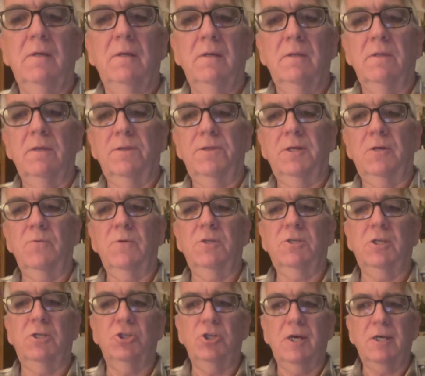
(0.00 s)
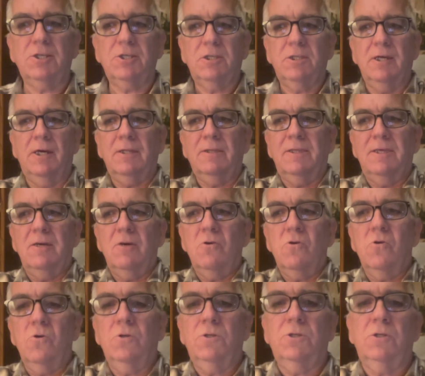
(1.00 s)
The theory suggests that the
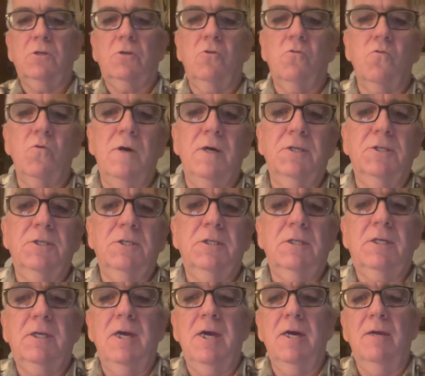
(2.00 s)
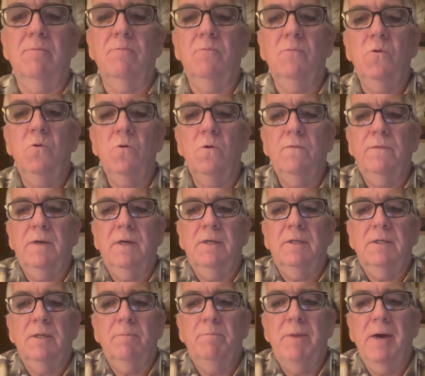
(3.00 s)
Earth's crust can move
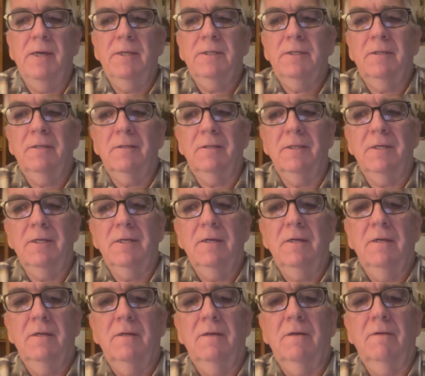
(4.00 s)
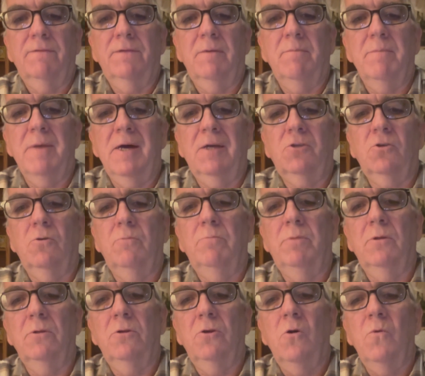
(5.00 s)
independently of the mantle
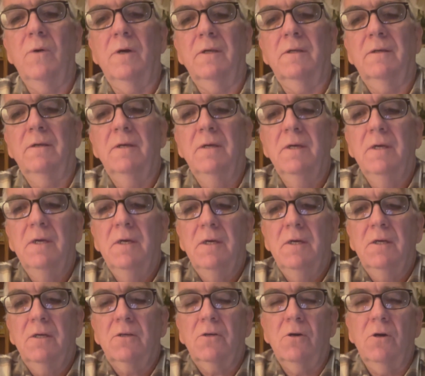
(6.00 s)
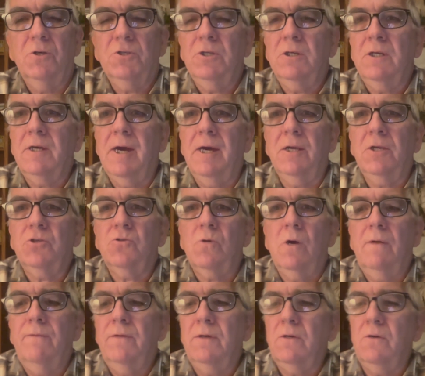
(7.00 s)
below it, causing
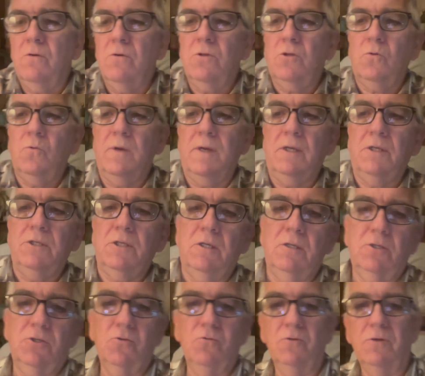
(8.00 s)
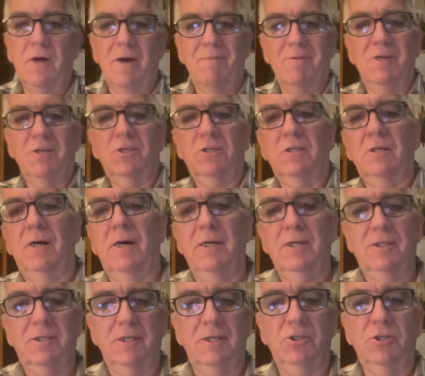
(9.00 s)
catastrophic earthquakes, tsunamis,
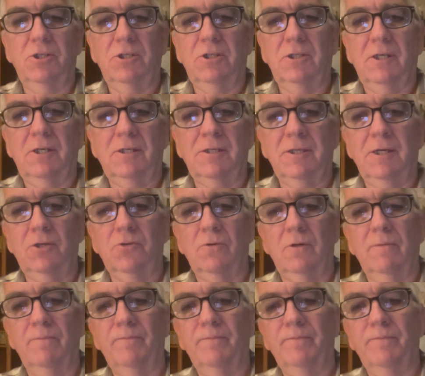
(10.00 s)
ice ages, etc.